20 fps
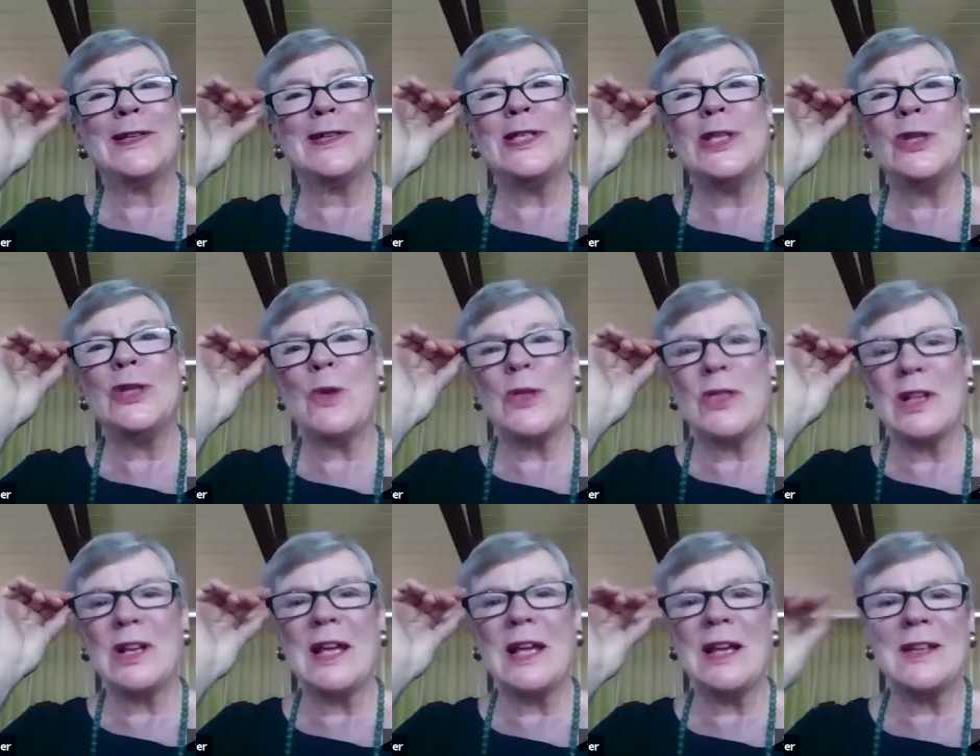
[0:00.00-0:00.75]
to see
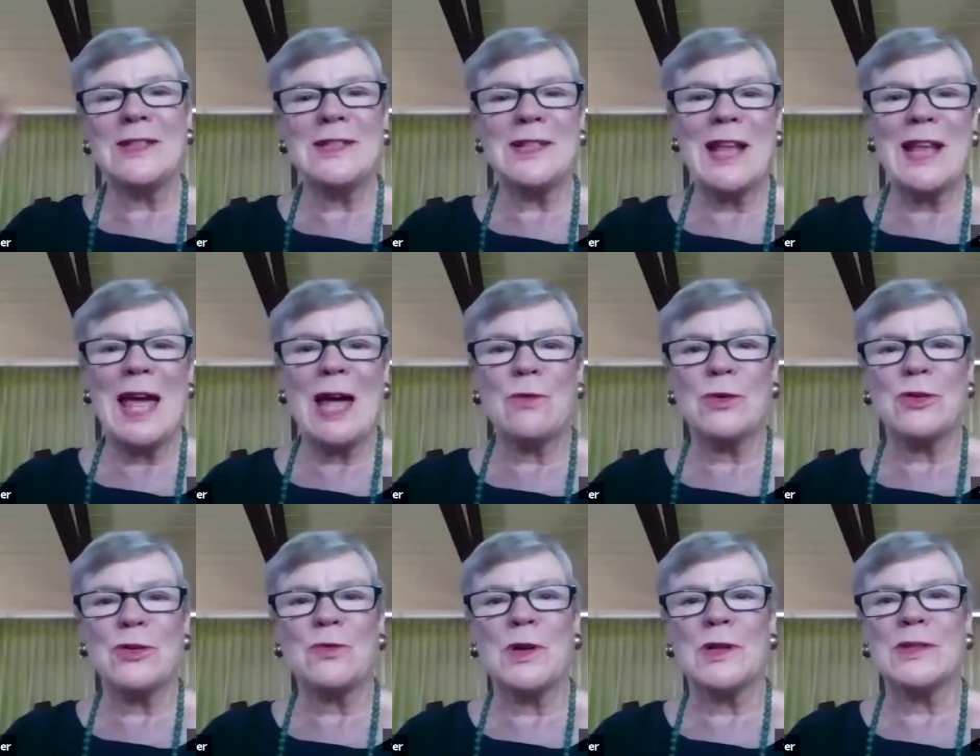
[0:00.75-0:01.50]
what the latest
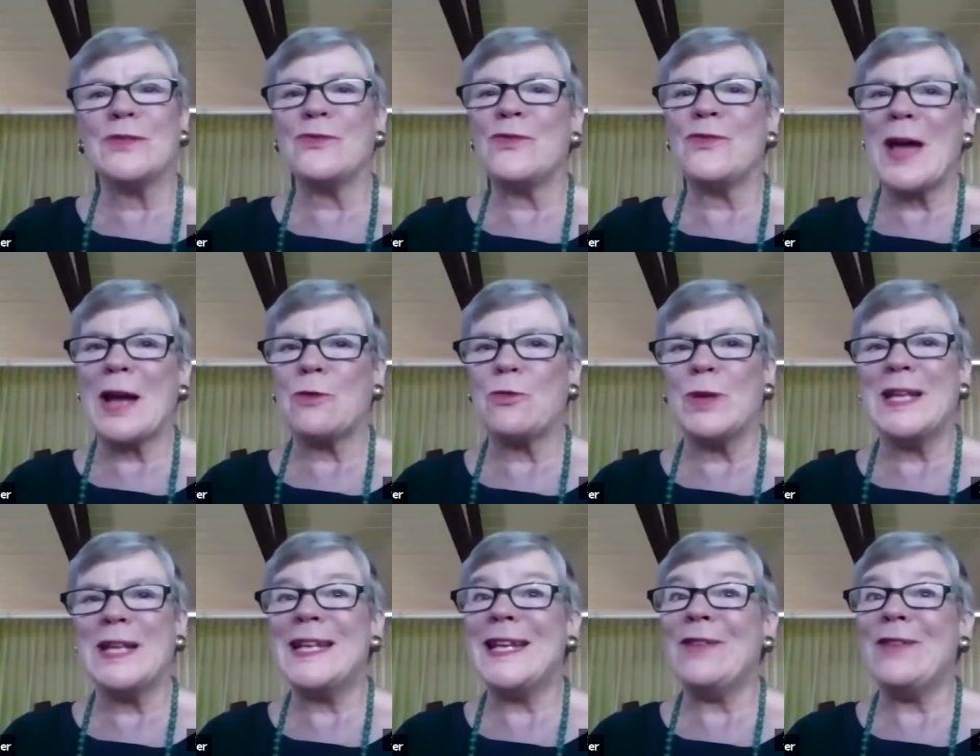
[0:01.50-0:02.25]
language was. In fact,
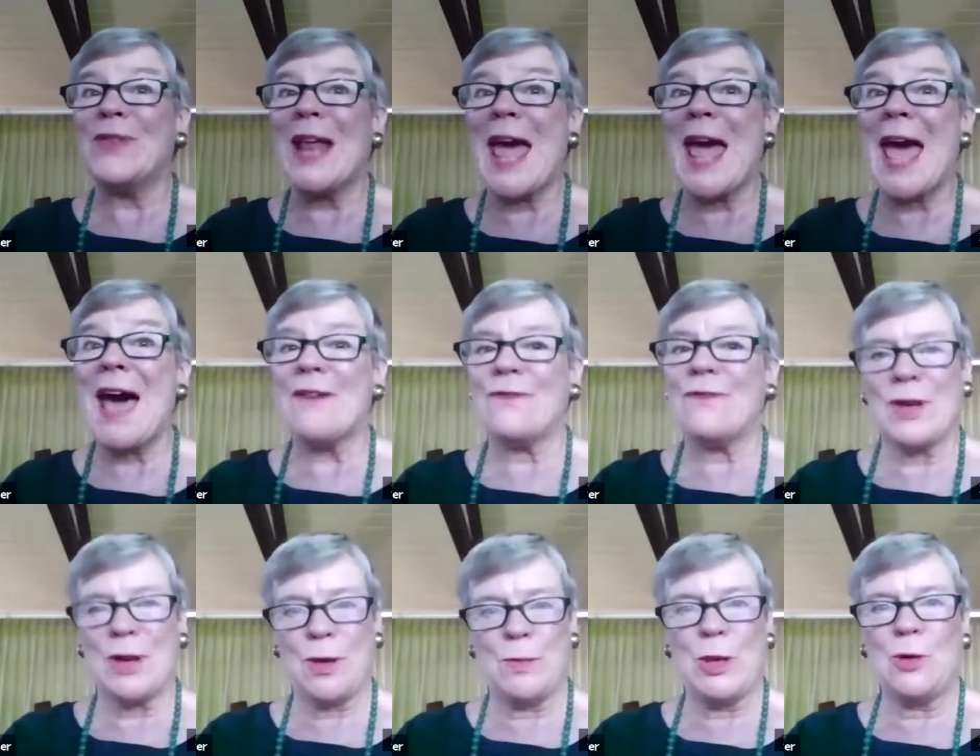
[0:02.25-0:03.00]
we didn't even
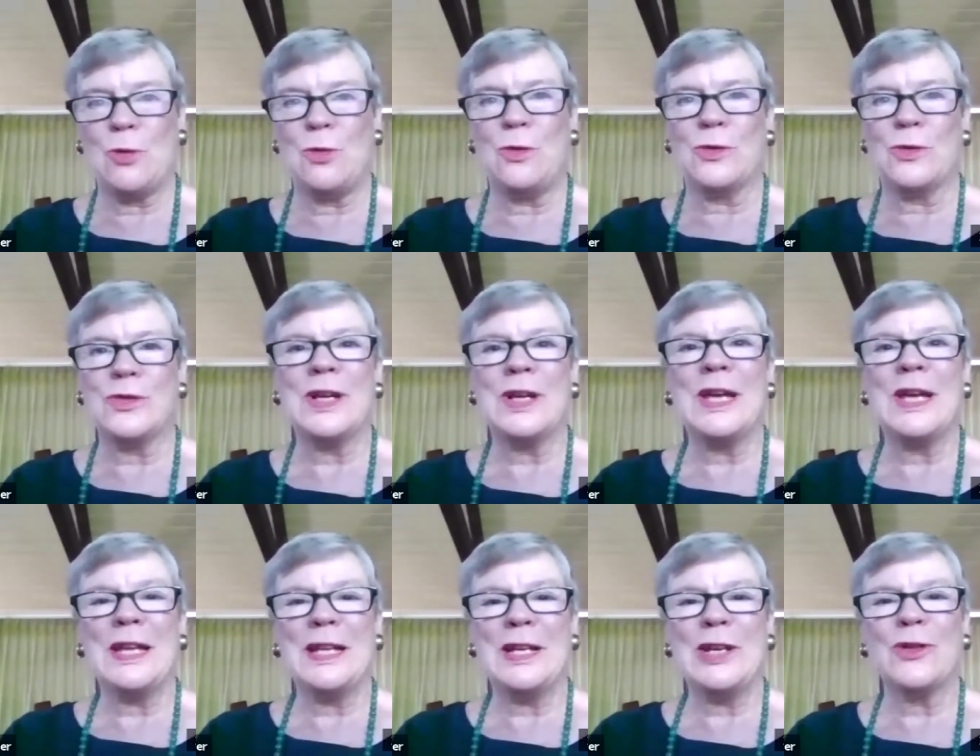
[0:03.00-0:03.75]
have cubbyholes
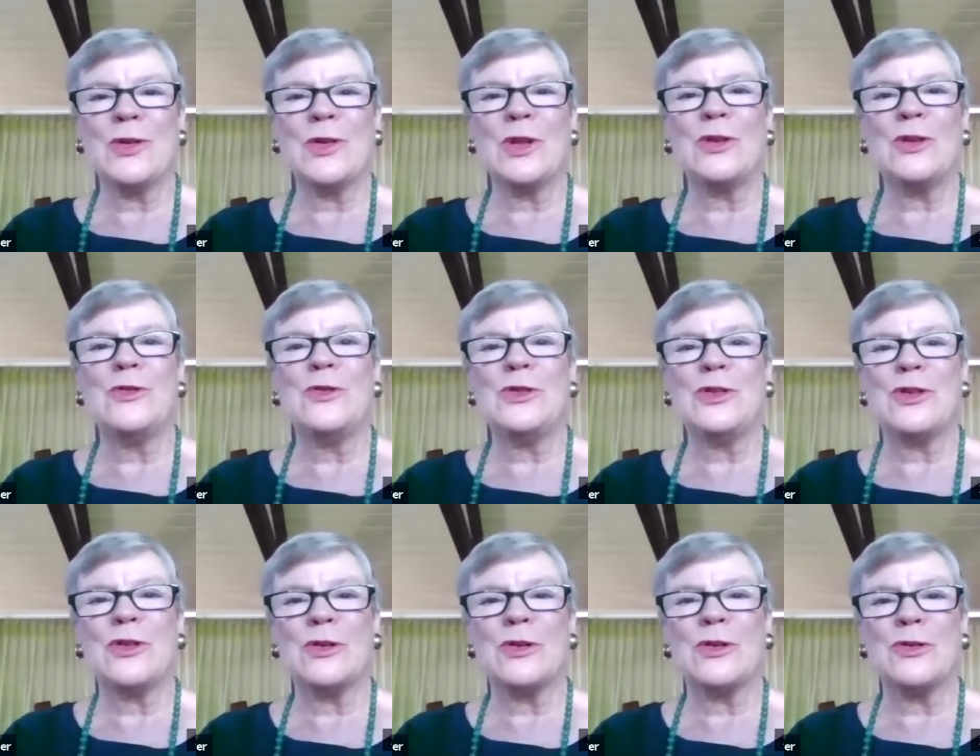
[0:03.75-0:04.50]
during the New
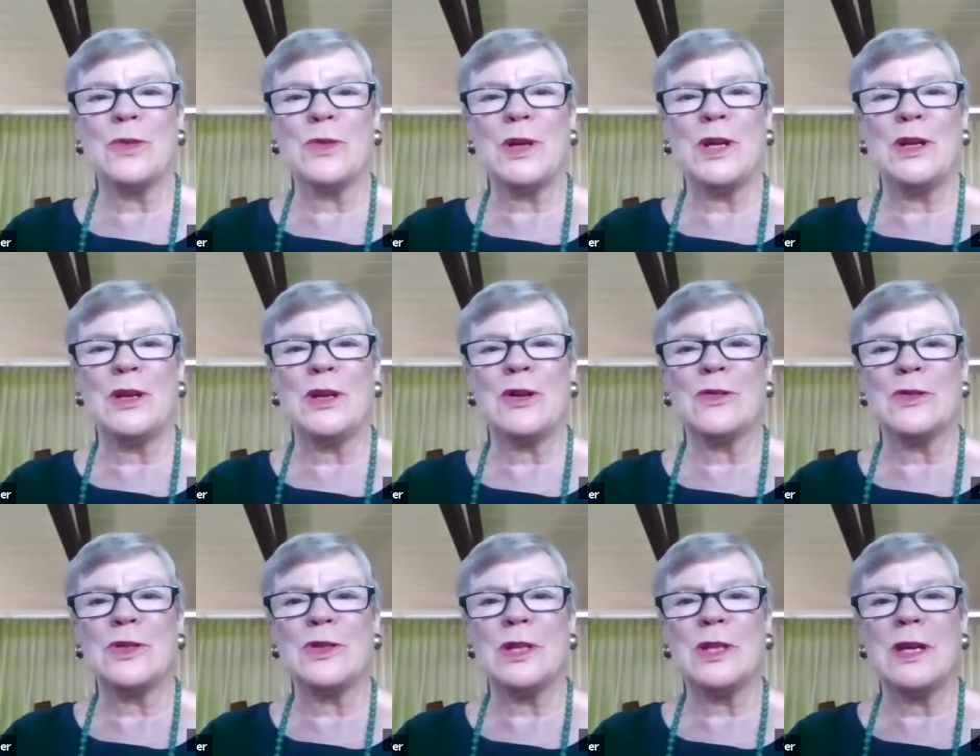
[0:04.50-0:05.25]
START treaty
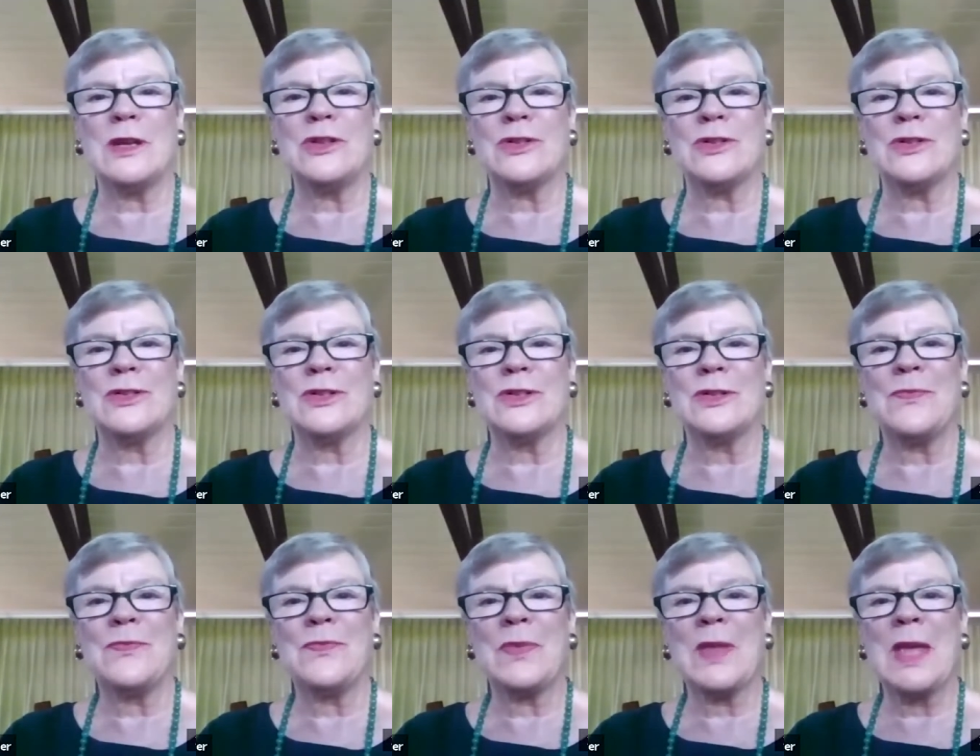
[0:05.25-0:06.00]
negotiations.